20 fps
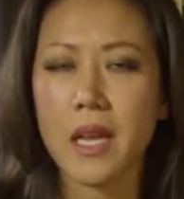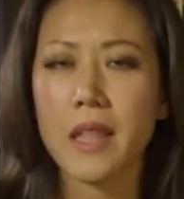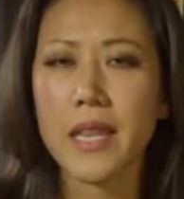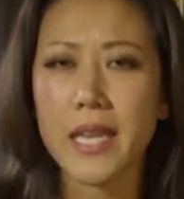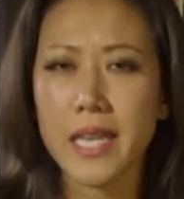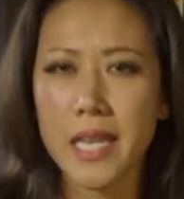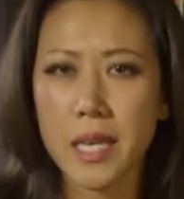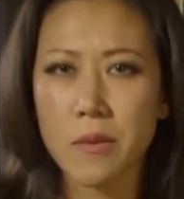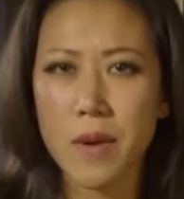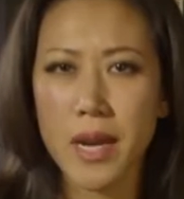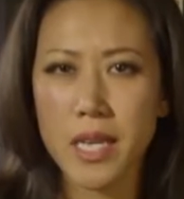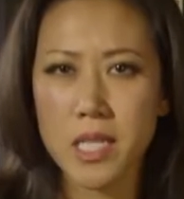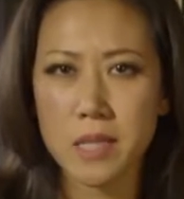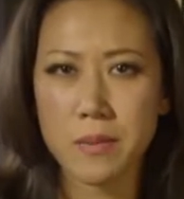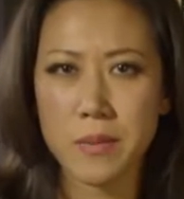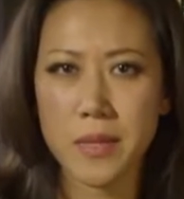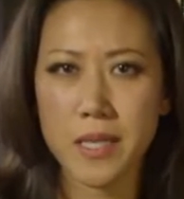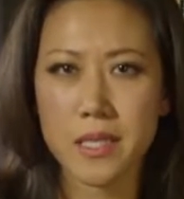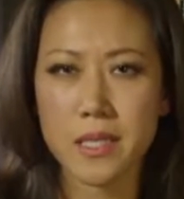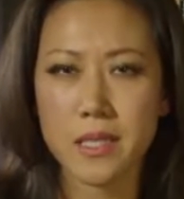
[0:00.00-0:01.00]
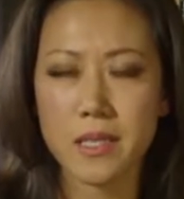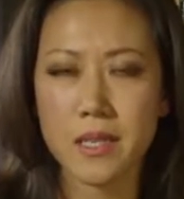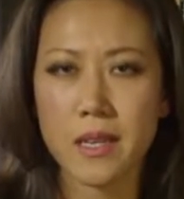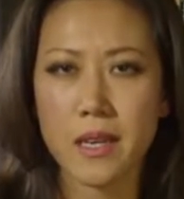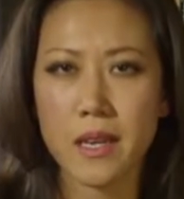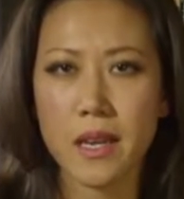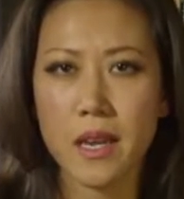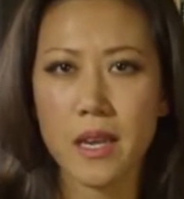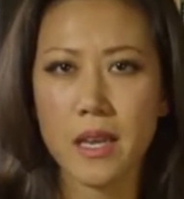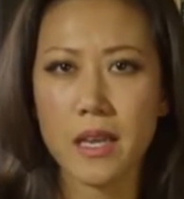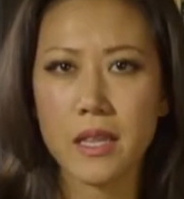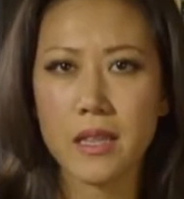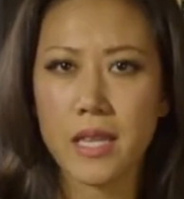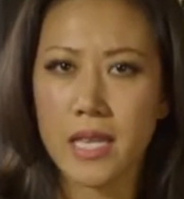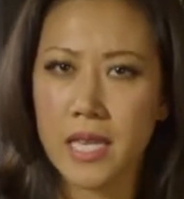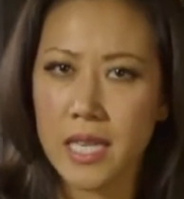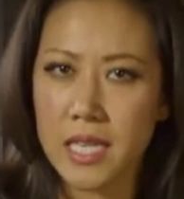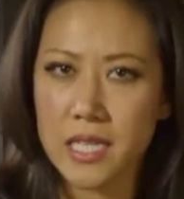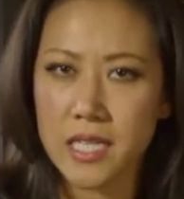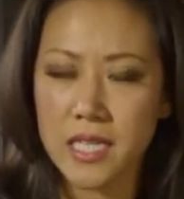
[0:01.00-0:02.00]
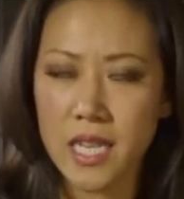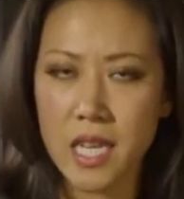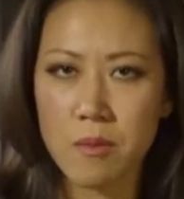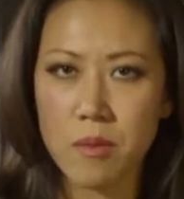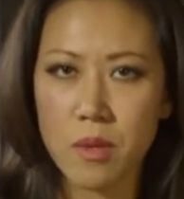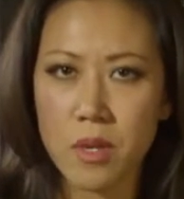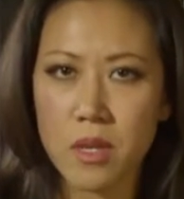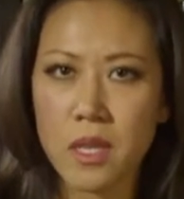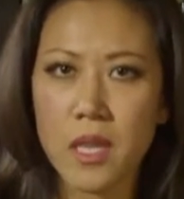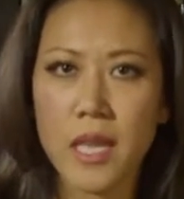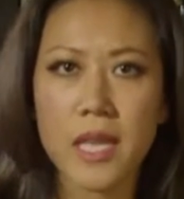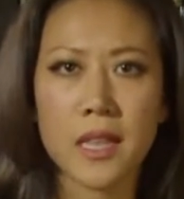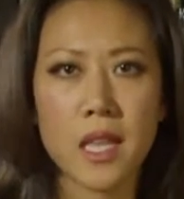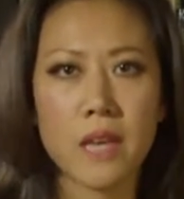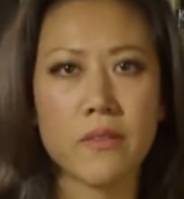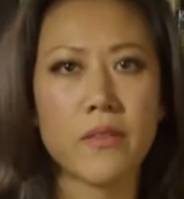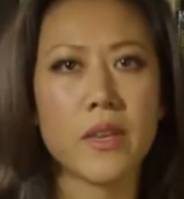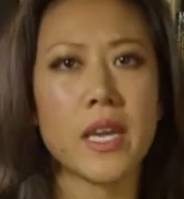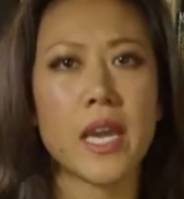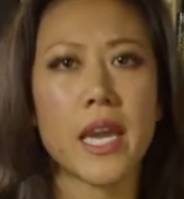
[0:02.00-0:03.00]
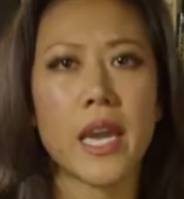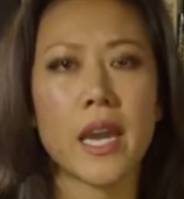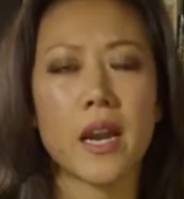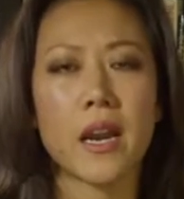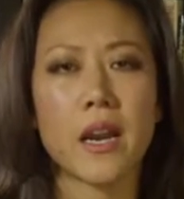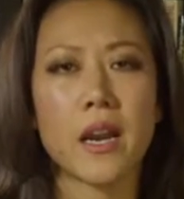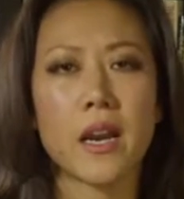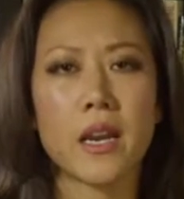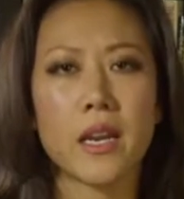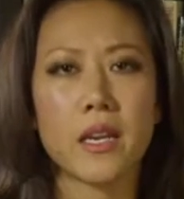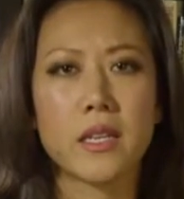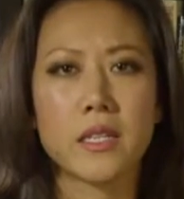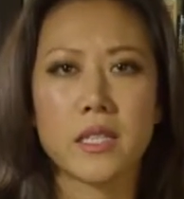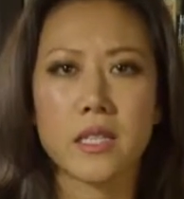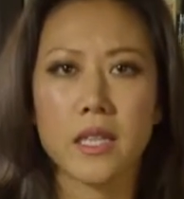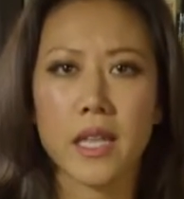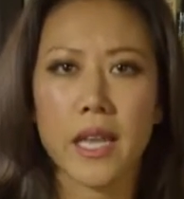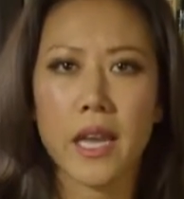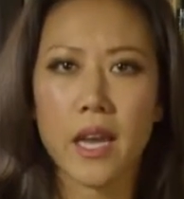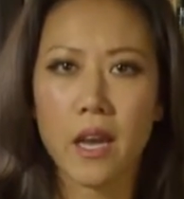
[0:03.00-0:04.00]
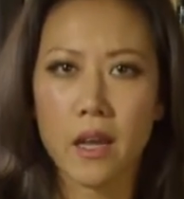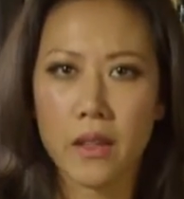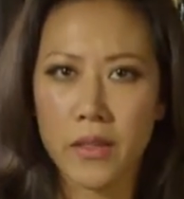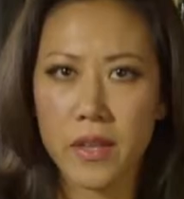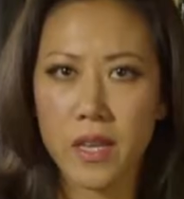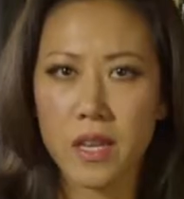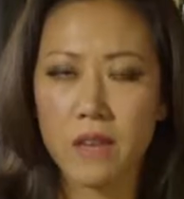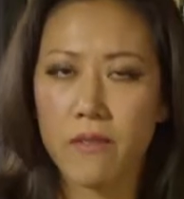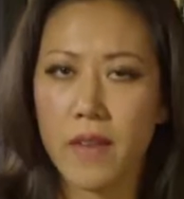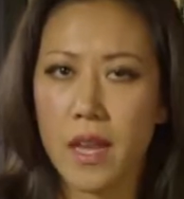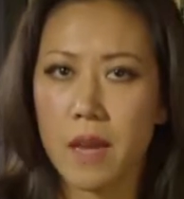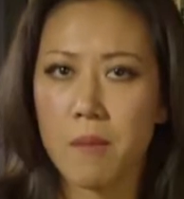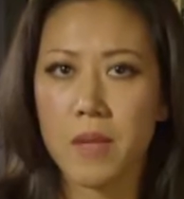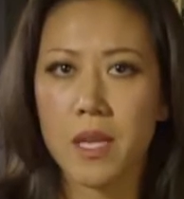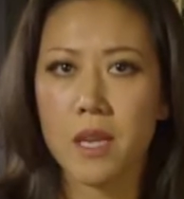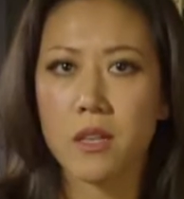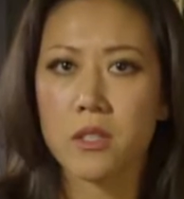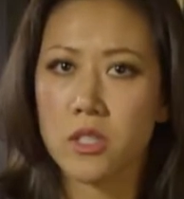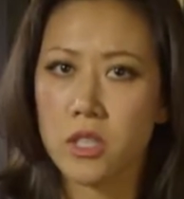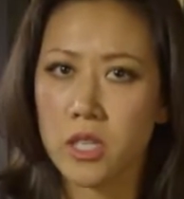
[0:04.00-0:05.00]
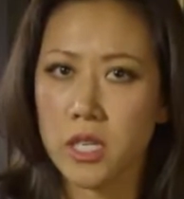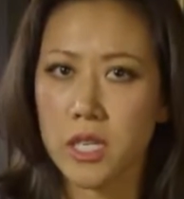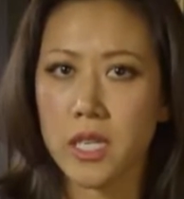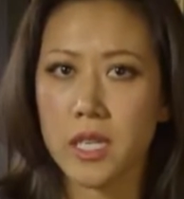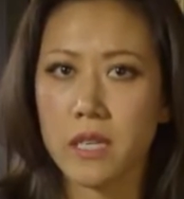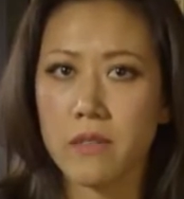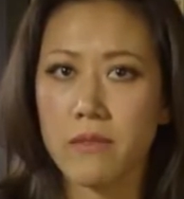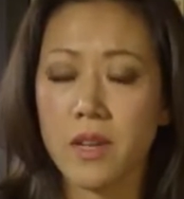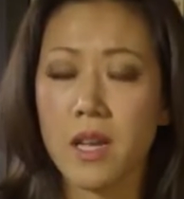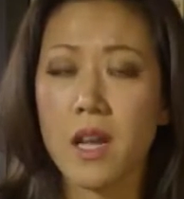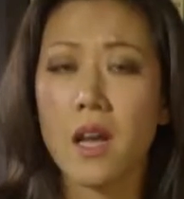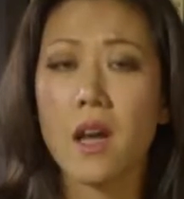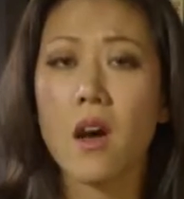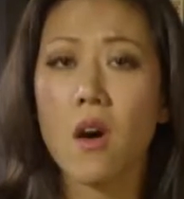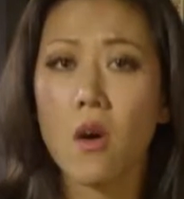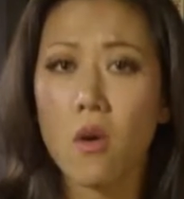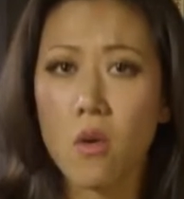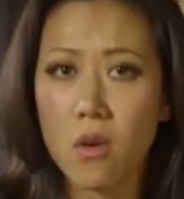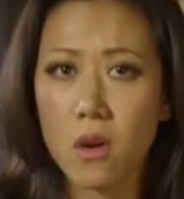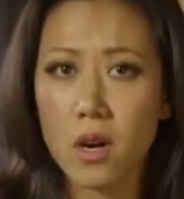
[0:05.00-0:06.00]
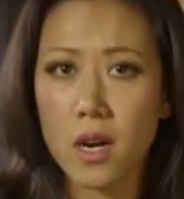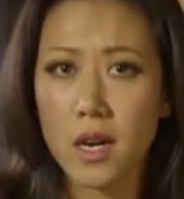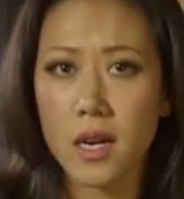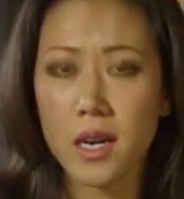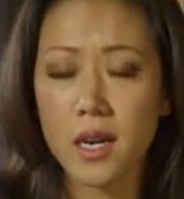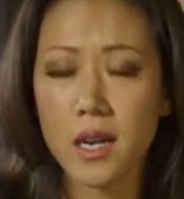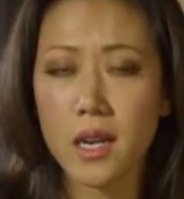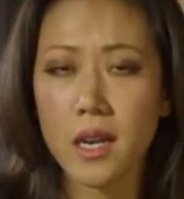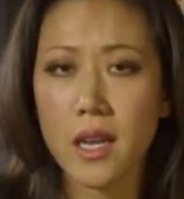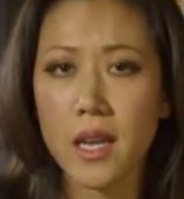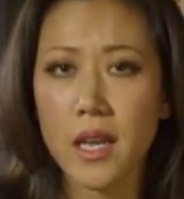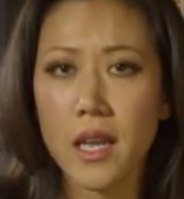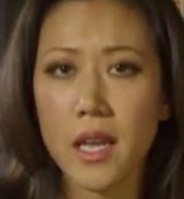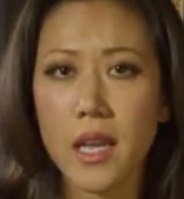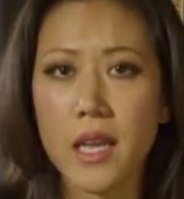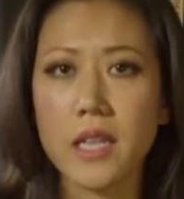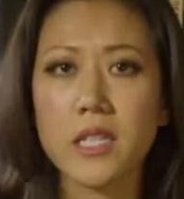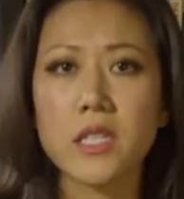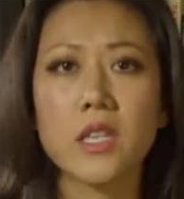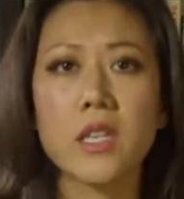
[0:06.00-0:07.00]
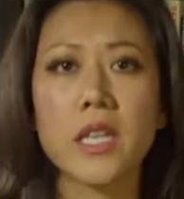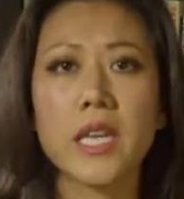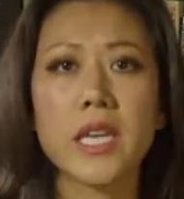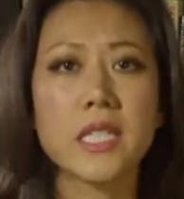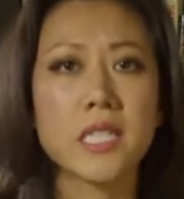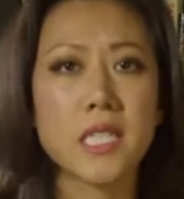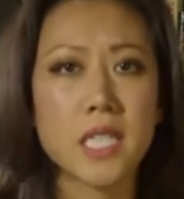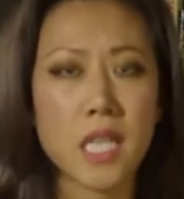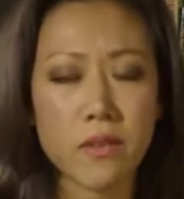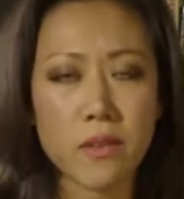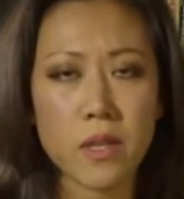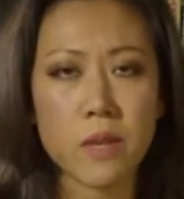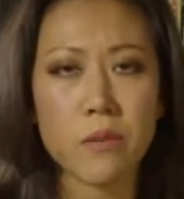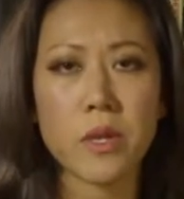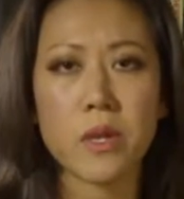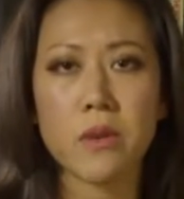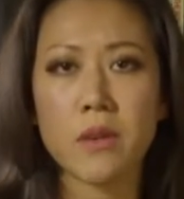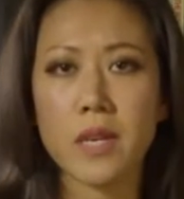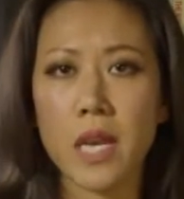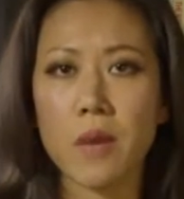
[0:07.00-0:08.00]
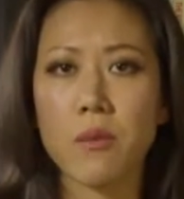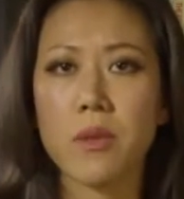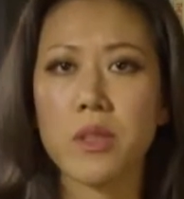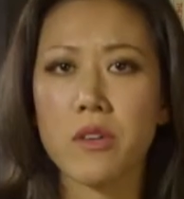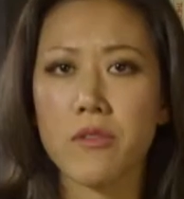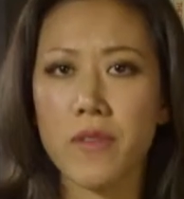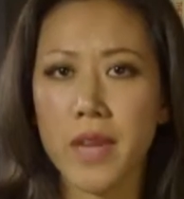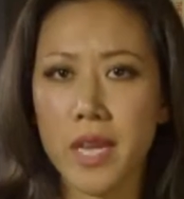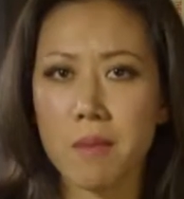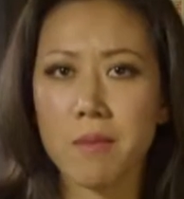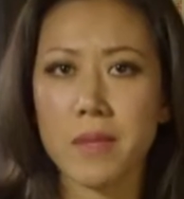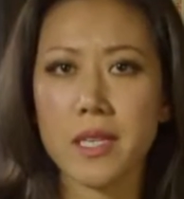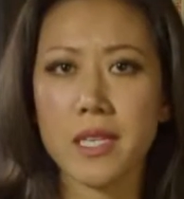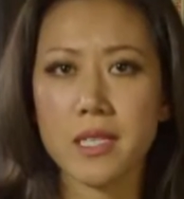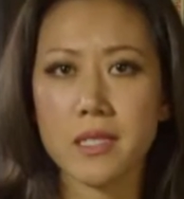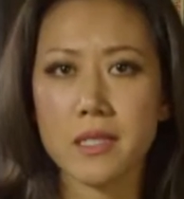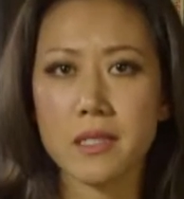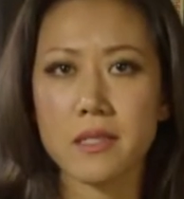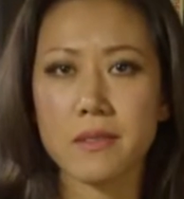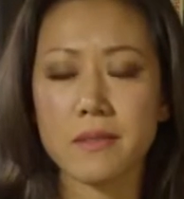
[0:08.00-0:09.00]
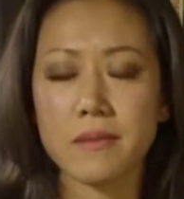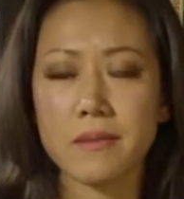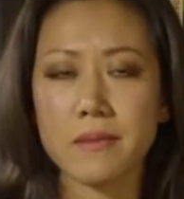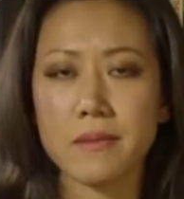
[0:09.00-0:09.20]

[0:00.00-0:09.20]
They need respite. They need stable and loving care until a healthy family alternative or until they can safely reunite with their families.